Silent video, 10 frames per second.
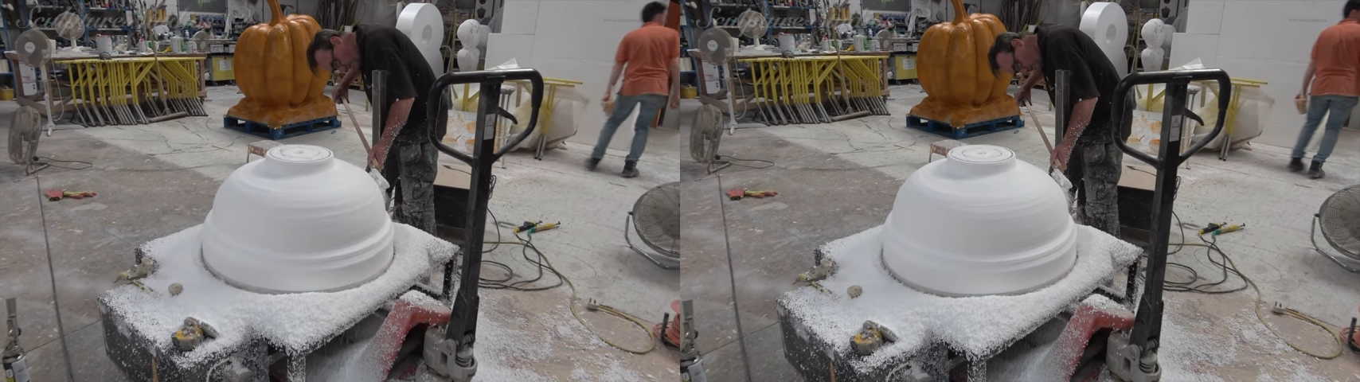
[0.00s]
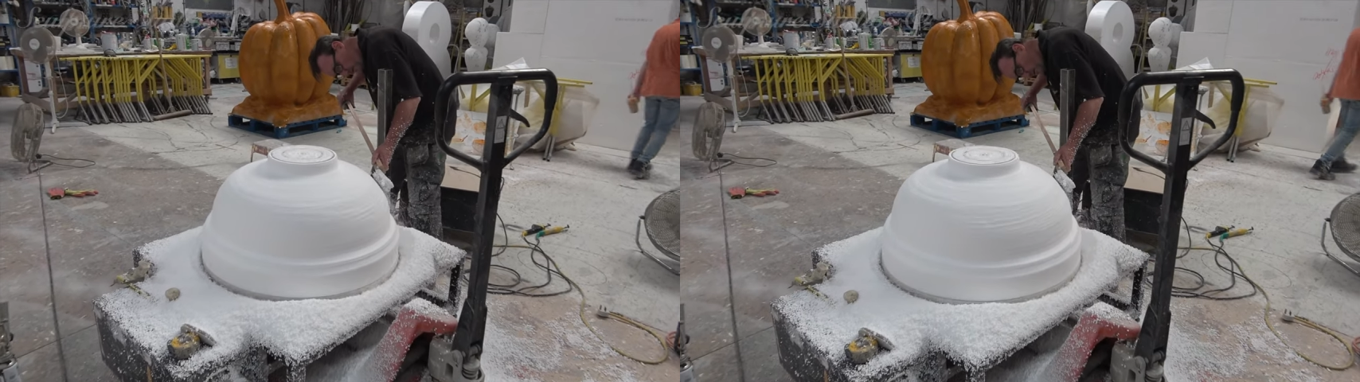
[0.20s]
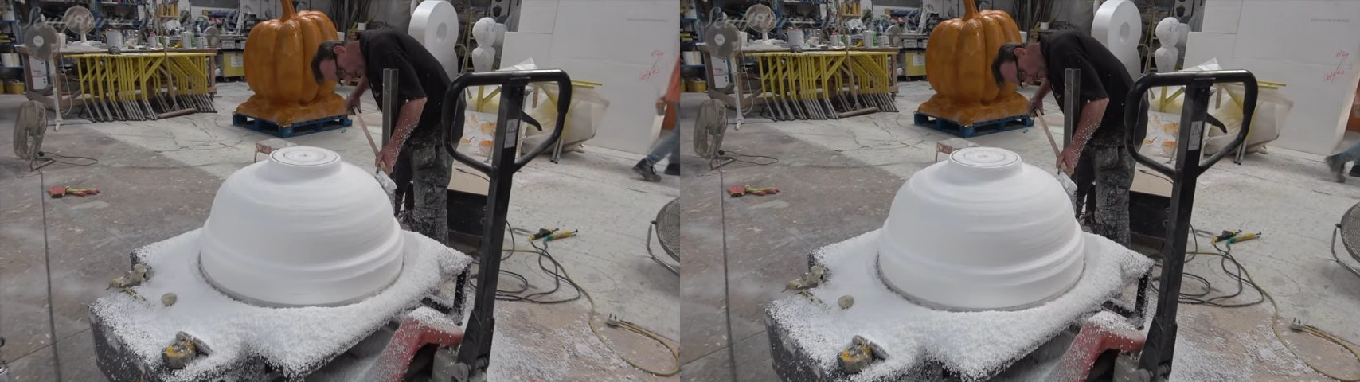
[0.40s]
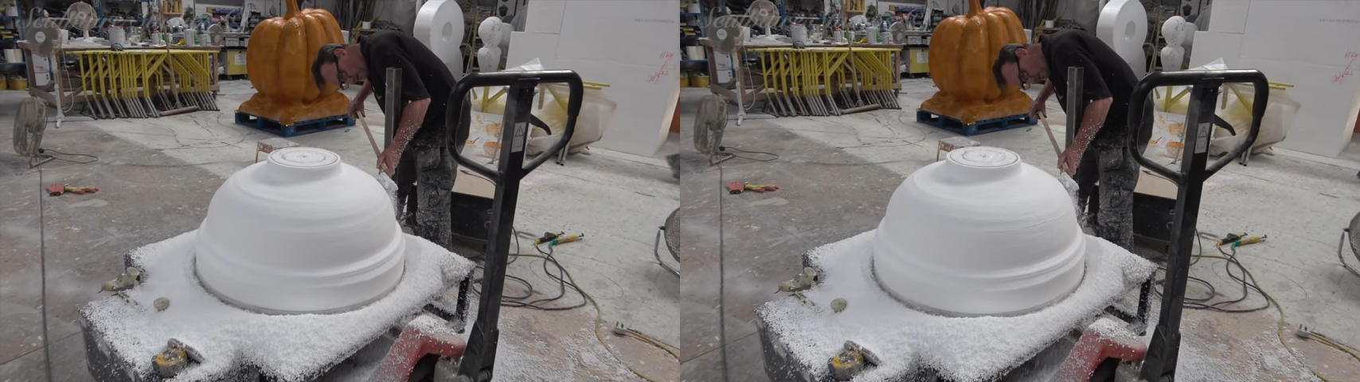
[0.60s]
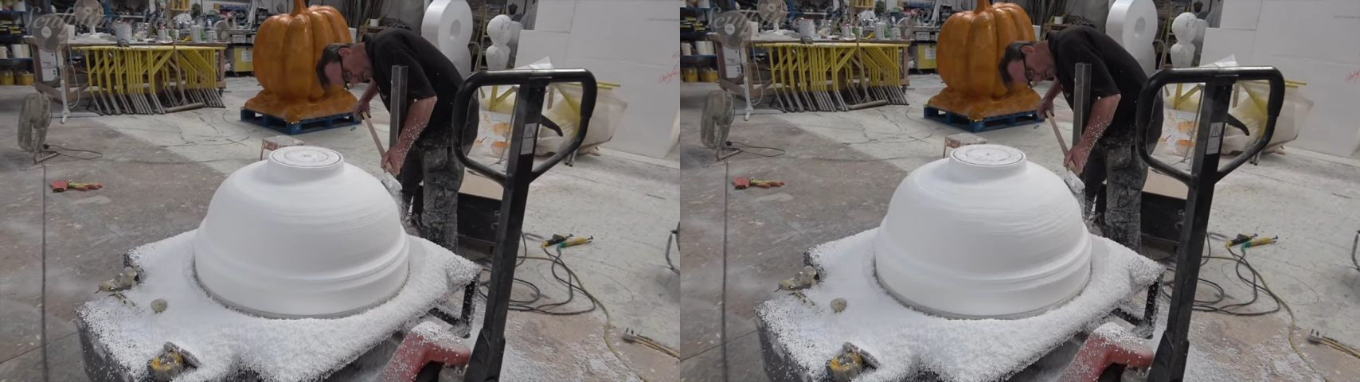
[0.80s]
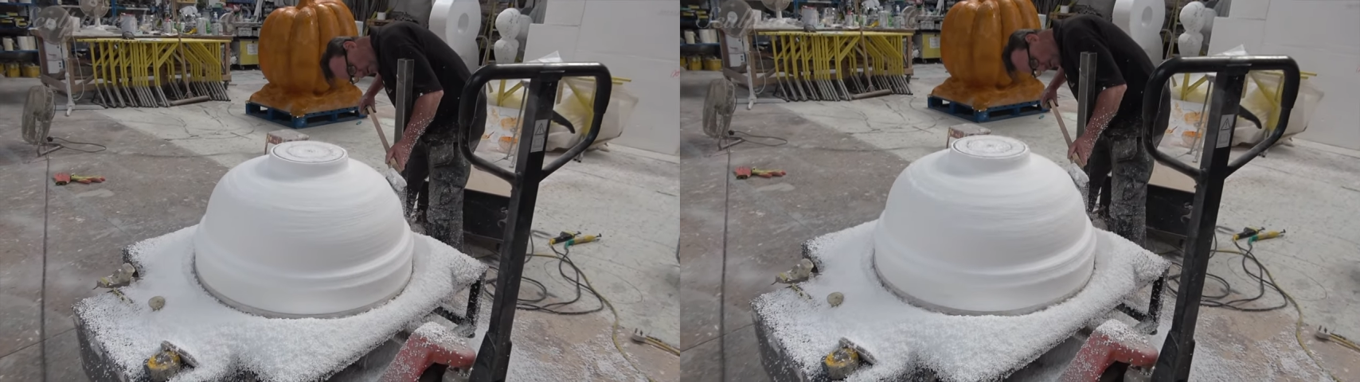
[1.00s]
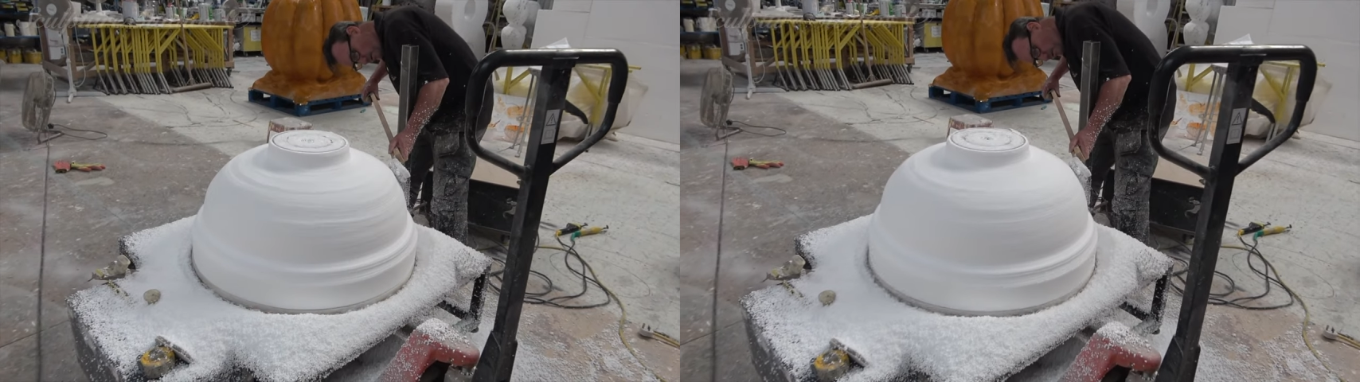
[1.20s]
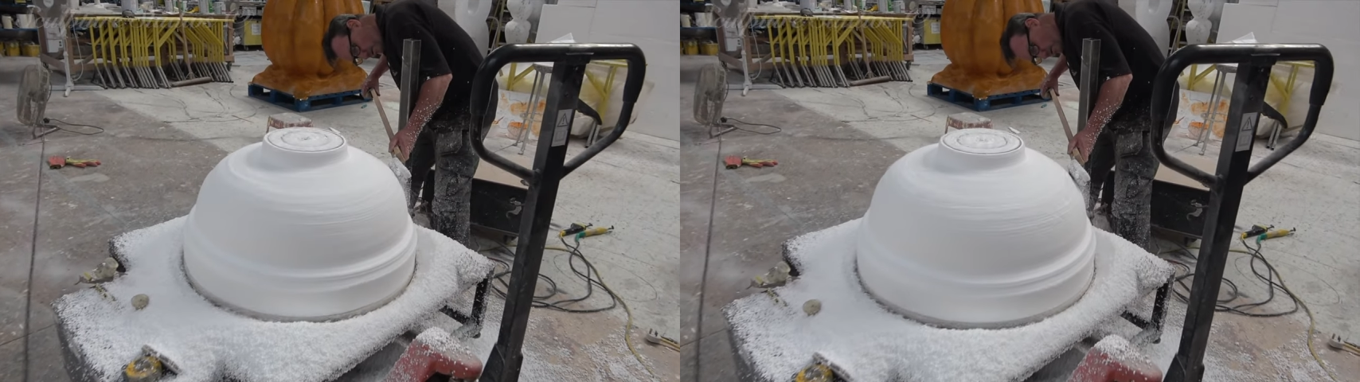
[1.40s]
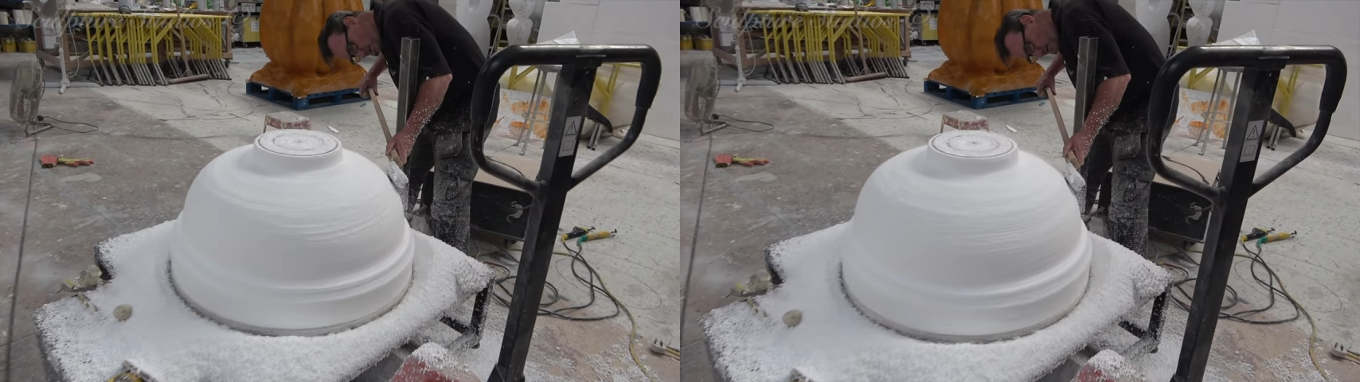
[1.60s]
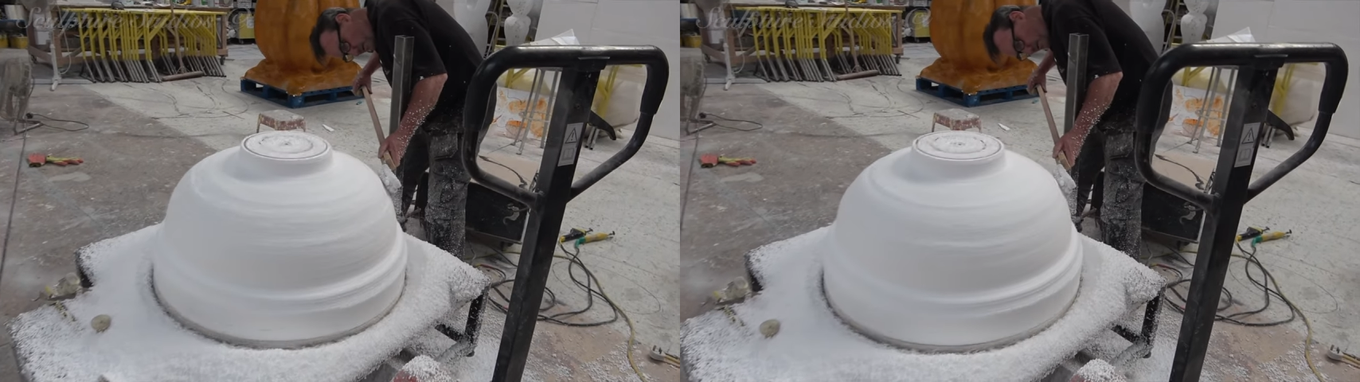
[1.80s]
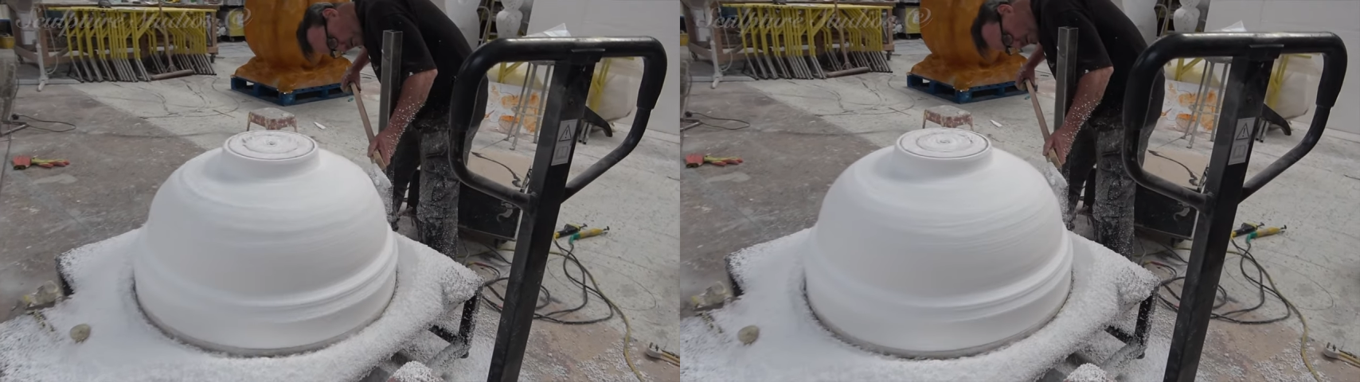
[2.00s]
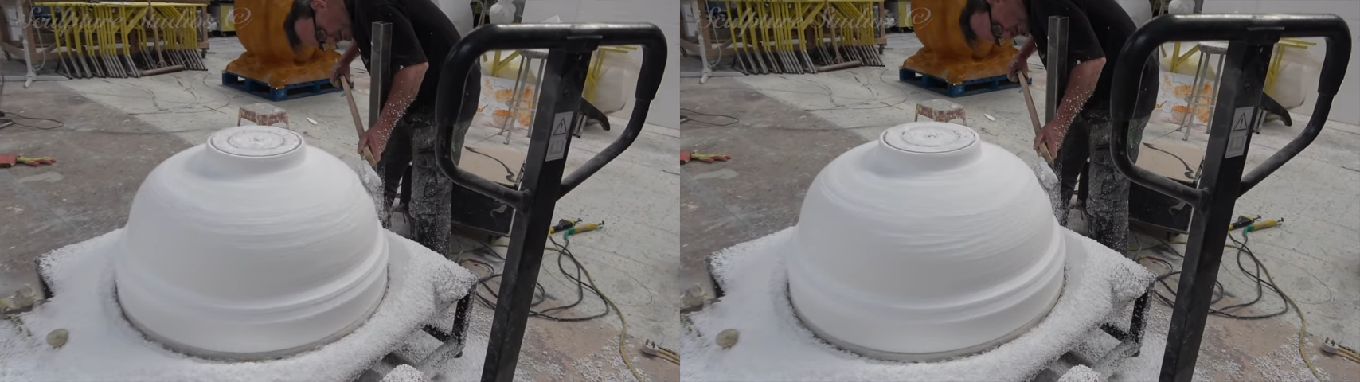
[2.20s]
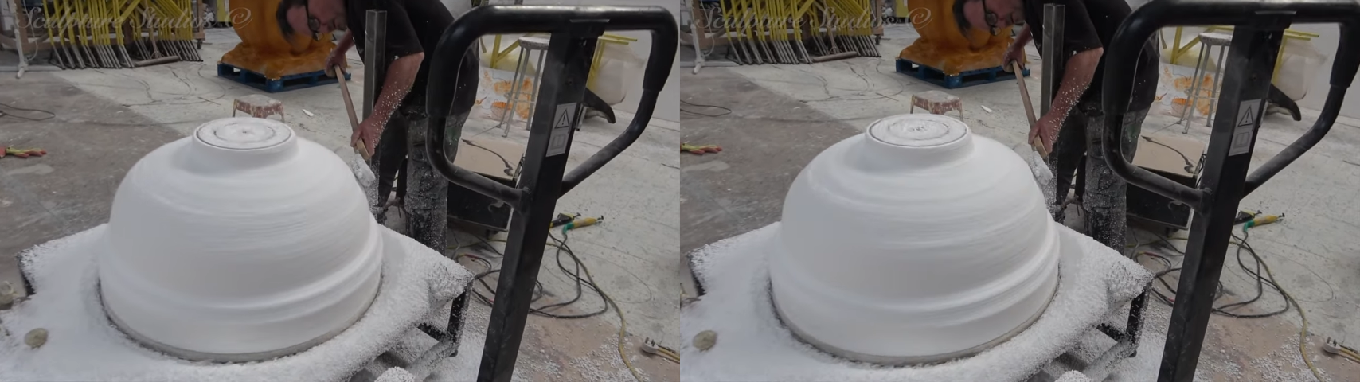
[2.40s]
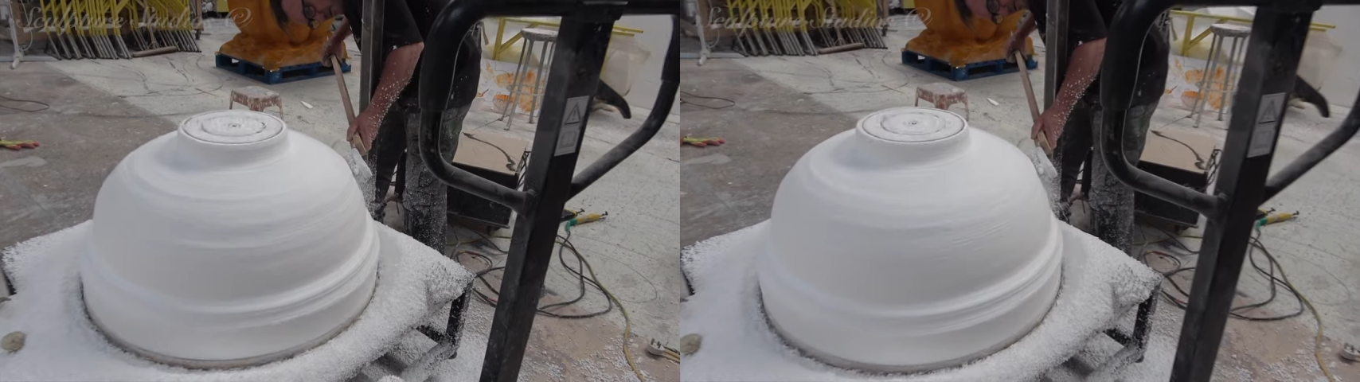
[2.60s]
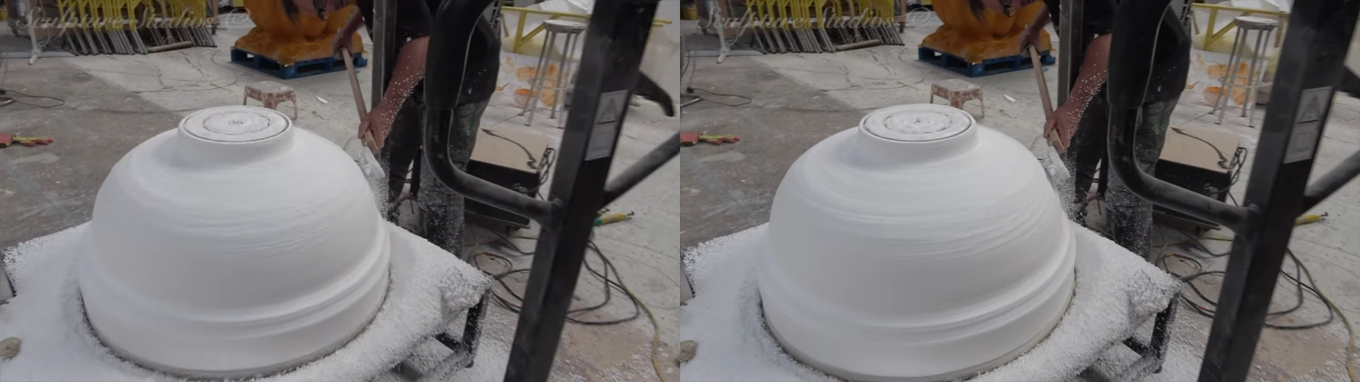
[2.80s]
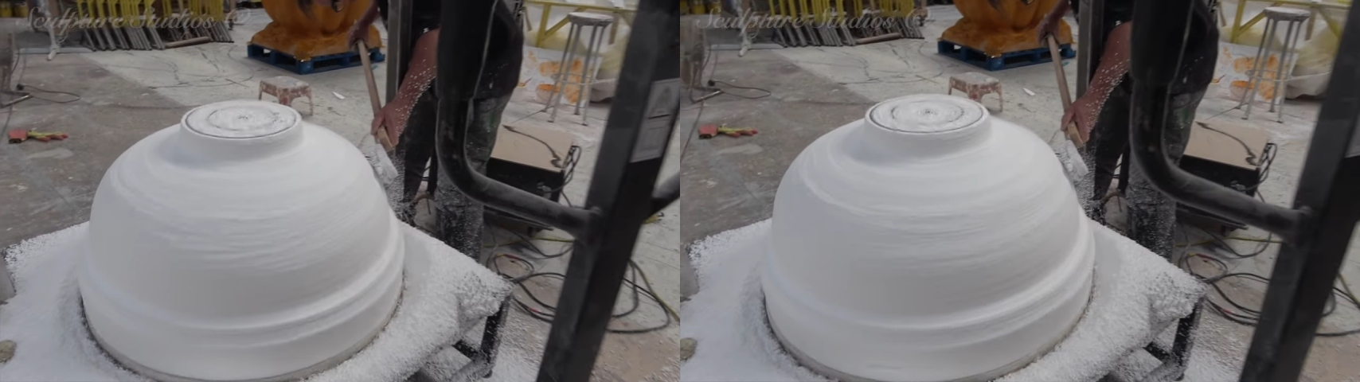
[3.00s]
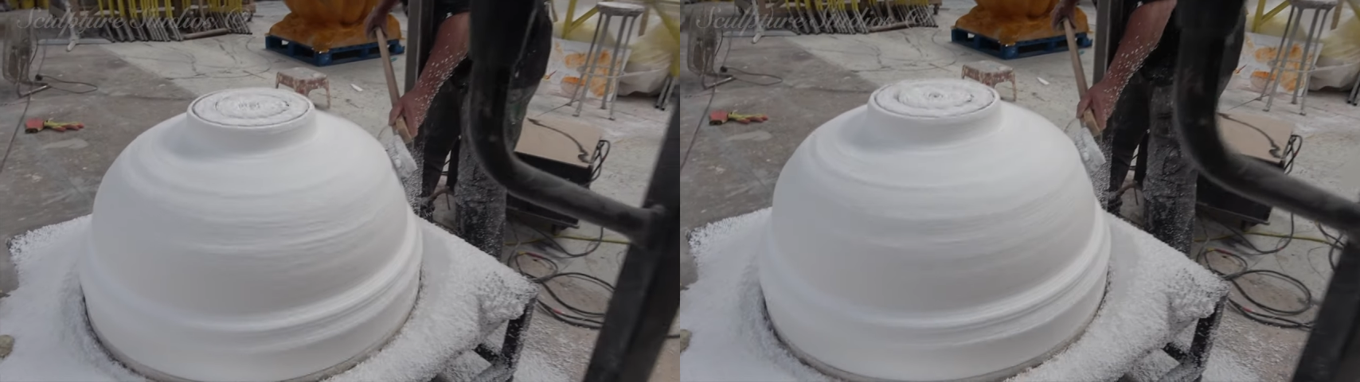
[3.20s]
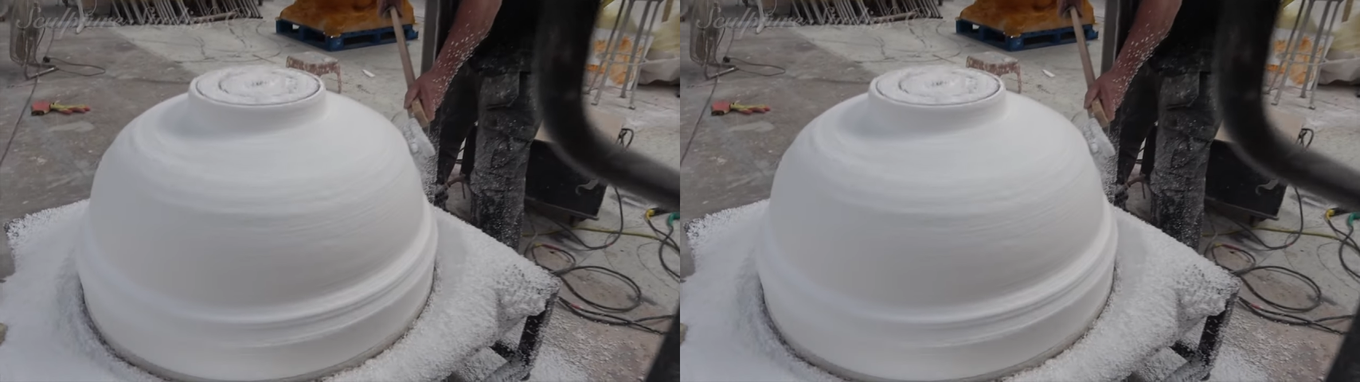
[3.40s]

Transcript: No face is visible, so there are no lips to read.